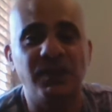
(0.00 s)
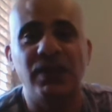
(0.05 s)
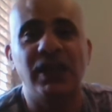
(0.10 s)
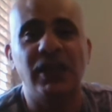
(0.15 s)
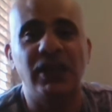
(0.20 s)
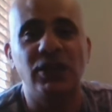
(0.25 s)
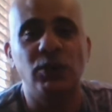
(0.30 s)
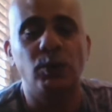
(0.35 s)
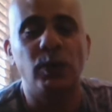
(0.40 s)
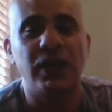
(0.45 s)

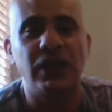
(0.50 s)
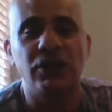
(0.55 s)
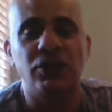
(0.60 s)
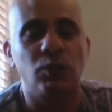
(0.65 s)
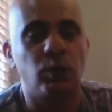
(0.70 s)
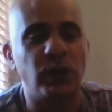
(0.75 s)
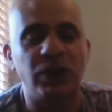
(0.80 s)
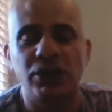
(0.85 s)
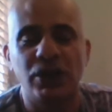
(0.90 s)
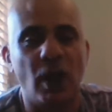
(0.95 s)
things
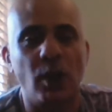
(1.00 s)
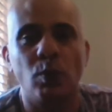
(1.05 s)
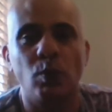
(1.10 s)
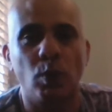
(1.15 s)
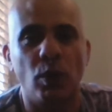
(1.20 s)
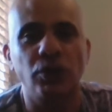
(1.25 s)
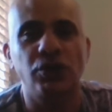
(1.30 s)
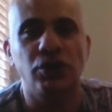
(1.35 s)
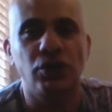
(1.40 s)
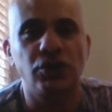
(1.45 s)
we don't
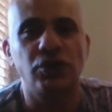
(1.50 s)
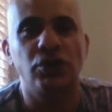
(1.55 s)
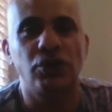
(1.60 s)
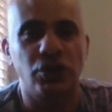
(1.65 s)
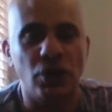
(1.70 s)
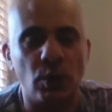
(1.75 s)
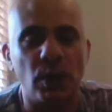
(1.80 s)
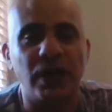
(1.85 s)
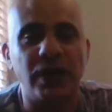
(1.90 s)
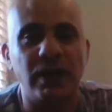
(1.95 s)
want you to
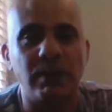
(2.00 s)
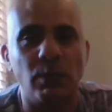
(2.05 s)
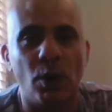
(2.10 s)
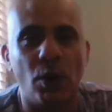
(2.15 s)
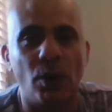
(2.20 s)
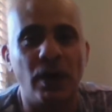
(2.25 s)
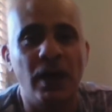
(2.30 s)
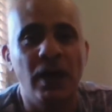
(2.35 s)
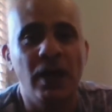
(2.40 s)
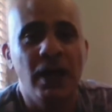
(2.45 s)
do
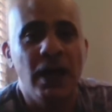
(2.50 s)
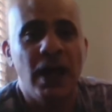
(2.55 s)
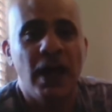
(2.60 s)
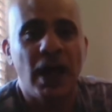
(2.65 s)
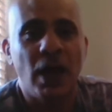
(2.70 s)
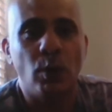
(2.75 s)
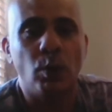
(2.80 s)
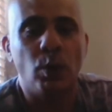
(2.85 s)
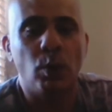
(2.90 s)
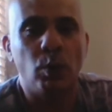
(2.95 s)
anymore
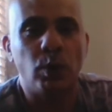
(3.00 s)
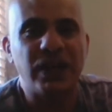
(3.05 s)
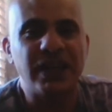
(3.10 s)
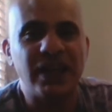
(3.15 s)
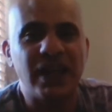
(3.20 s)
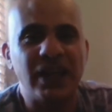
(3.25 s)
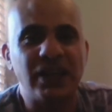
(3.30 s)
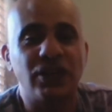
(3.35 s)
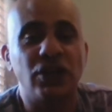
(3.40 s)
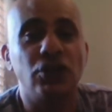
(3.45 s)
and we
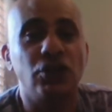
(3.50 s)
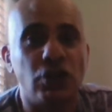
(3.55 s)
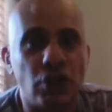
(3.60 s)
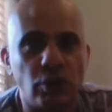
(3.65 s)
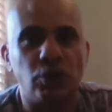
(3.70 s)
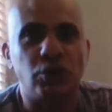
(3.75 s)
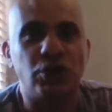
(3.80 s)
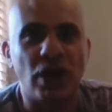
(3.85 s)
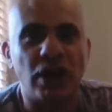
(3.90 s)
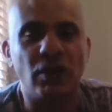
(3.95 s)
need a
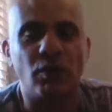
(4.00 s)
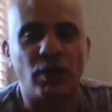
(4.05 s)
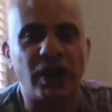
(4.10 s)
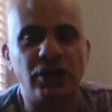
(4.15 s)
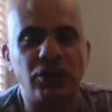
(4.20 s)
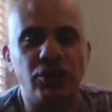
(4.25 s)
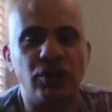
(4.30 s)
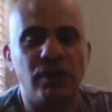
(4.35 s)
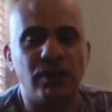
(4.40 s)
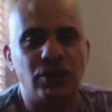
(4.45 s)
new
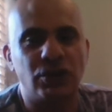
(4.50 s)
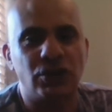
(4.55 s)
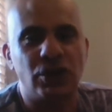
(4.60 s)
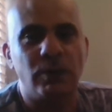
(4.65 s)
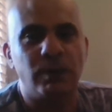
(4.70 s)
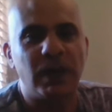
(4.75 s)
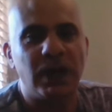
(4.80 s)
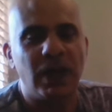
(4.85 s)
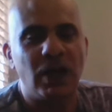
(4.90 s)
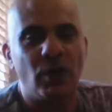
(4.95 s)
generation of
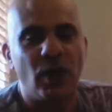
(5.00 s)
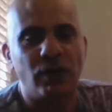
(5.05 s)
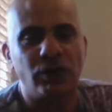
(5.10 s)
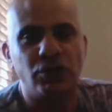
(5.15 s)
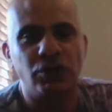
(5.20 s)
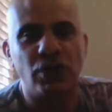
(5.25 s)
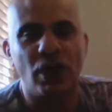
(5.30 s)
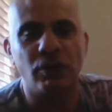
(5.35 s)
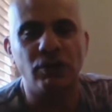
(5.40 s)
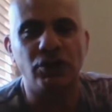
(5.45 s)
superhero
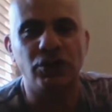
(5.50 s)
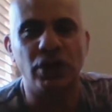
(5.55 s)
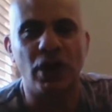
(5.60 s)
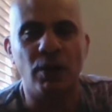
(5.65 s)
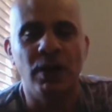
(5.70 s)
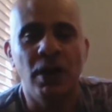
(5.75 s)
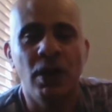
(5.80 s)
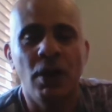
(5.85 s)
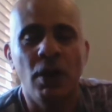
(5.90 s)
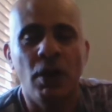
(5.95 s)
shows.
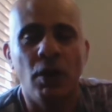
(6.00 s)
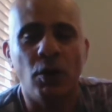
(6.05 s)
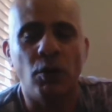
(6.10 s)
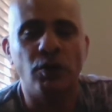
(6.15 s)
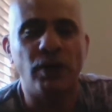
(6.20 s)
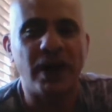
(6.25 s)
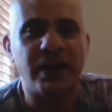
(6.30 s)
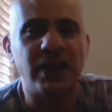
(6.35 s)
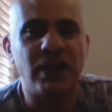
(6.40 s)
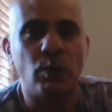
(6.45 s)
So
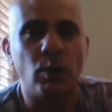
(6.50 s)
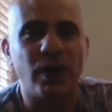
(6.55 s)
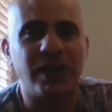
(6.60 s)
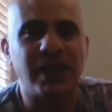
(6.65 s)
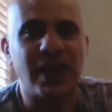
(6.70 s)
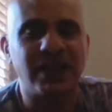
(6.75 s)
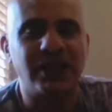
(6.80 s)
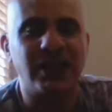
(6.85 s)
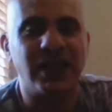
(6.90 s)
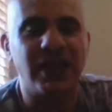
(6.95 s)
already we're
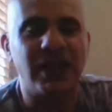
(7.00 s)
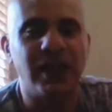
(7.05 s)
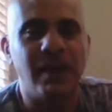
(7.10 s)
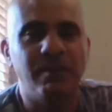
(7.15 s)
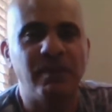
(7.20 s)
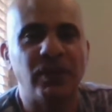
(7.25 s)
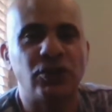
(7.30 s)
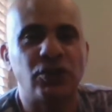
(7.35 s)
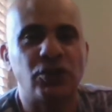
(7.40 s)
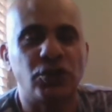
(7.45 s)
getting
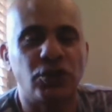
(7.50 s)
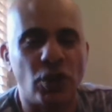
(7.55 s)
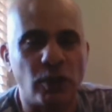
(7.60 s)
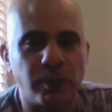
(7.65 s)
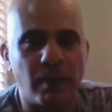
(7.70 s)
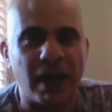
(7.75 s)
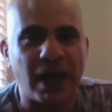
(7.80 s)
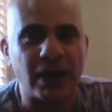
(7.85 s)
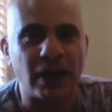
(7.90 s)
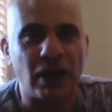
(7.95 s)

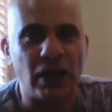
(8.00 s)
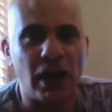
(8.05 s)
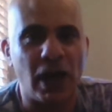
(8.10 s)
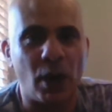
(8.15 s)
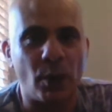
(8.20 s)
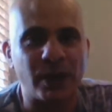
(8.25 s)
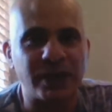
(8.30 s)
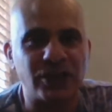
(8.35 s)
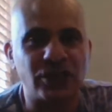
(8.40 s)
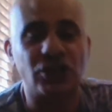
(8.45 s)
Superman and
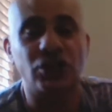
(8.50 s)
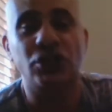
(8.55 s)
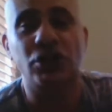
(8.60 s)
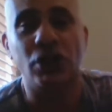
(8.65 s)
Lois,